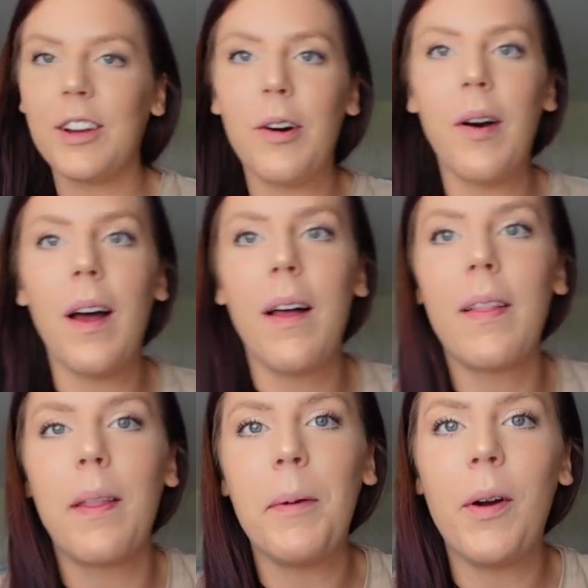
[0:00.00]
So
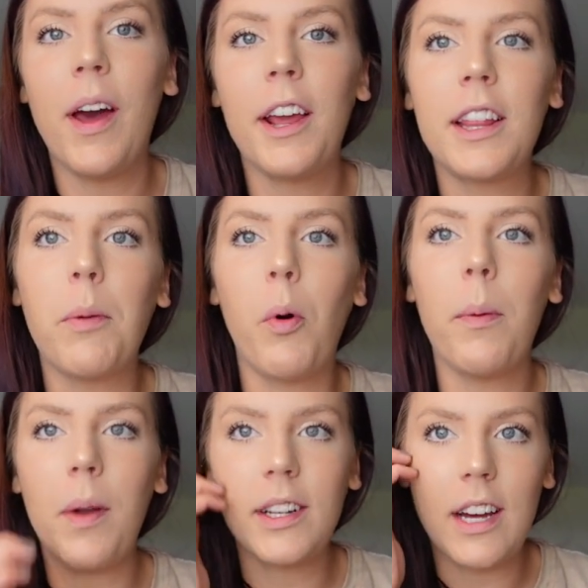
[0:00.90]
let me go ahead and get the
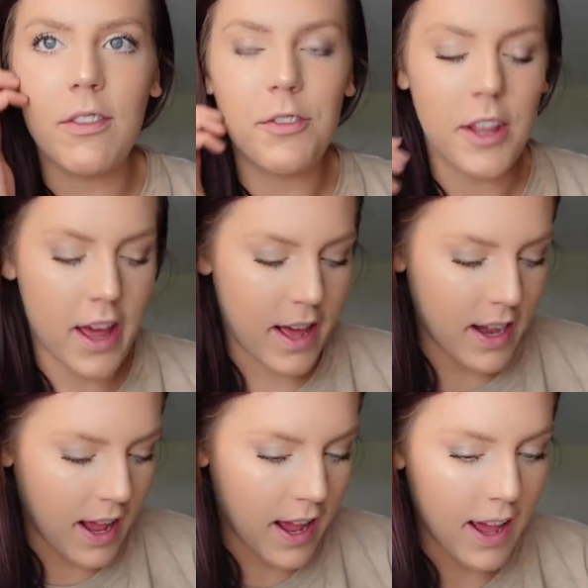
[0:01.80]
point breakdown for
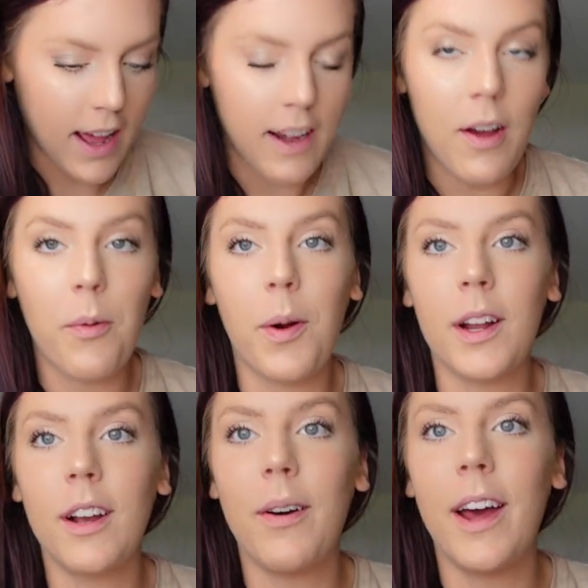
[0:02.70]
that, and we're
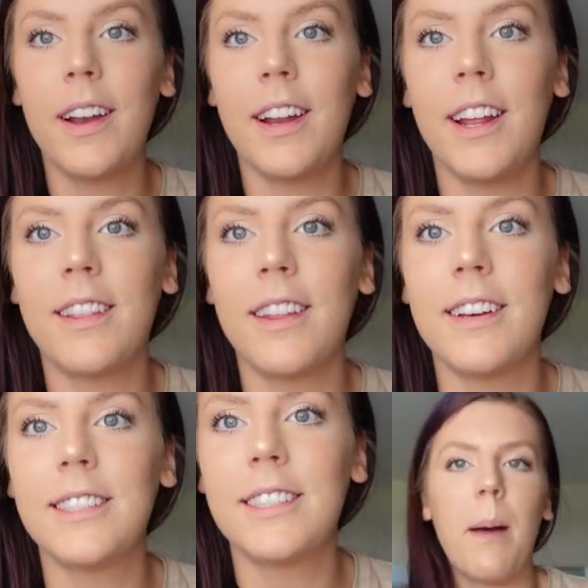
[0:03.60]
gonna go ahead and eat
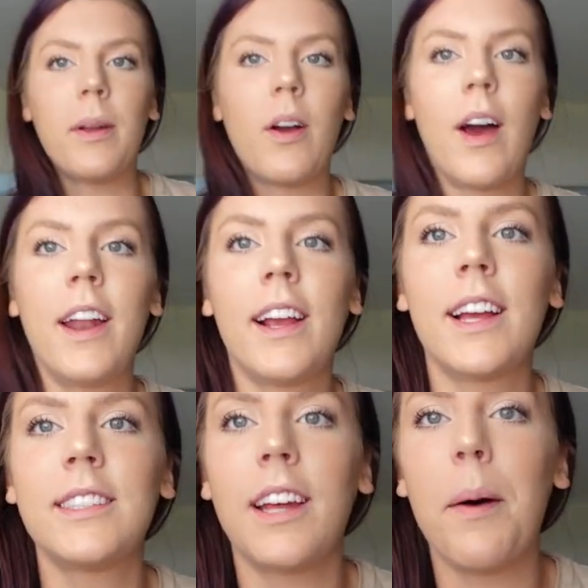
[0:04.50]
this. I'm gonna go ahead and
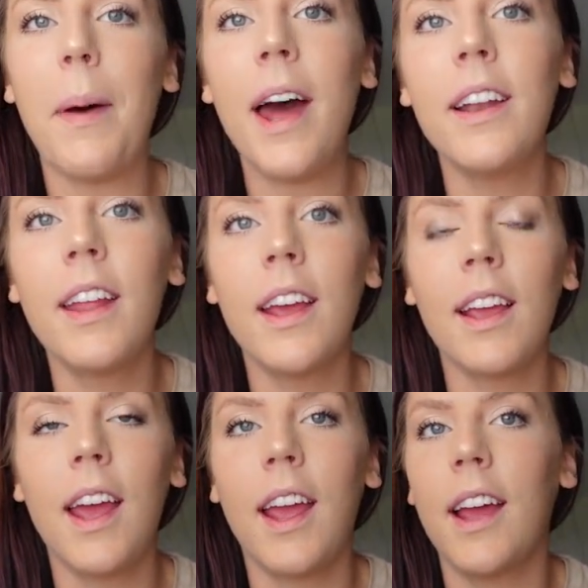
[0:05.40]
get set up
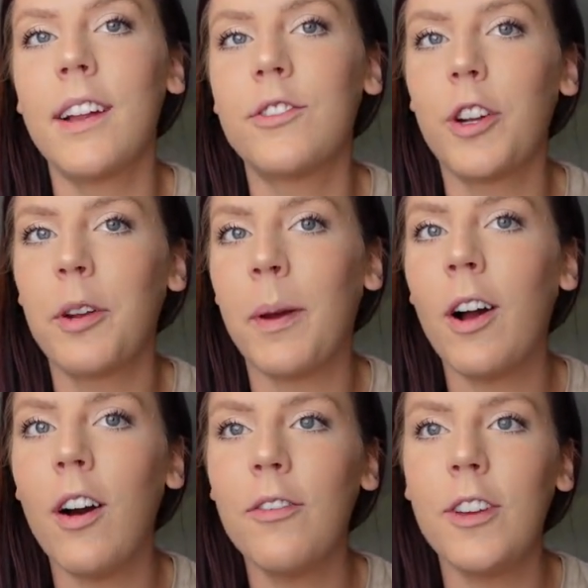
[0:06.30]
editing and drink my
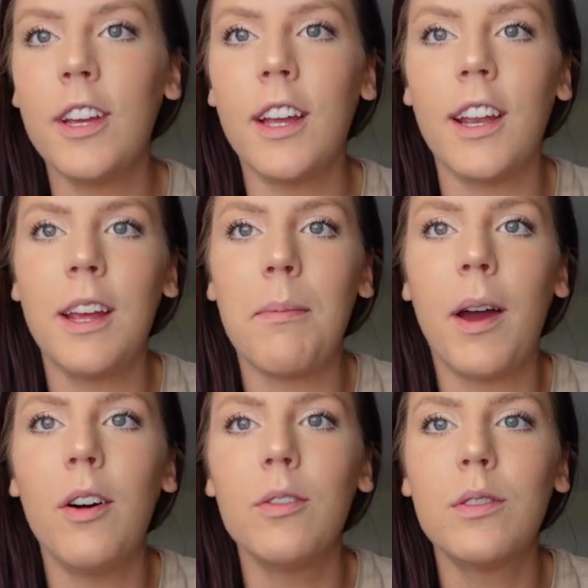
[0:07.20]
coffee and eat
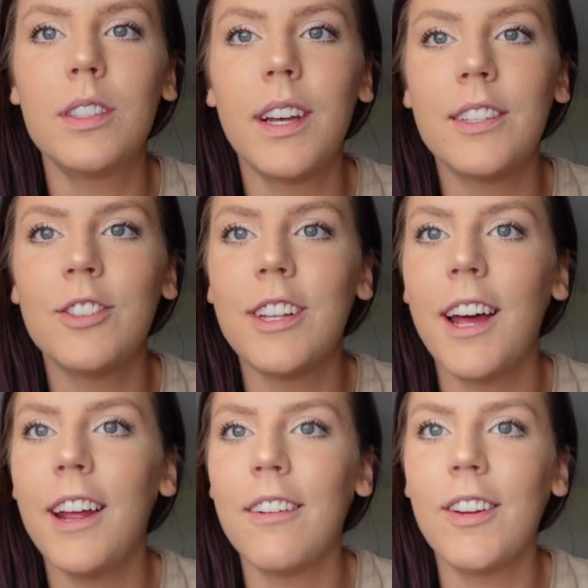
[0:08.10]
my oats and just
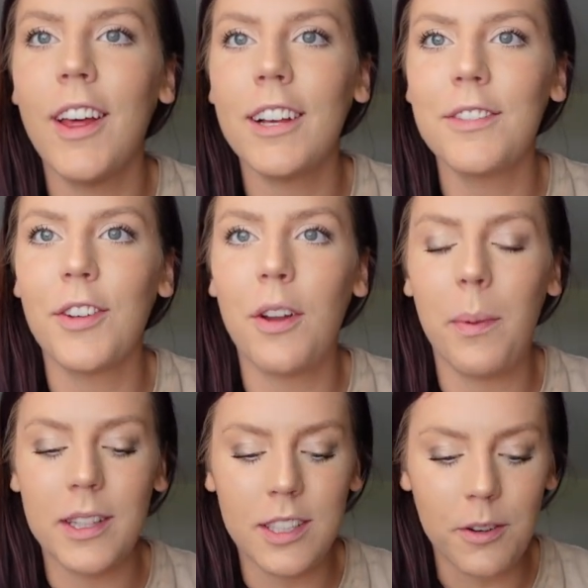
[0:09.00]
edit and relax for a little
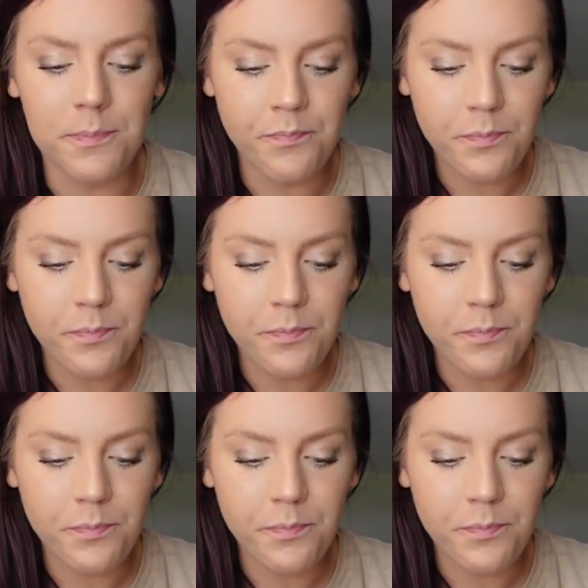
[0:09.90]
bit. So,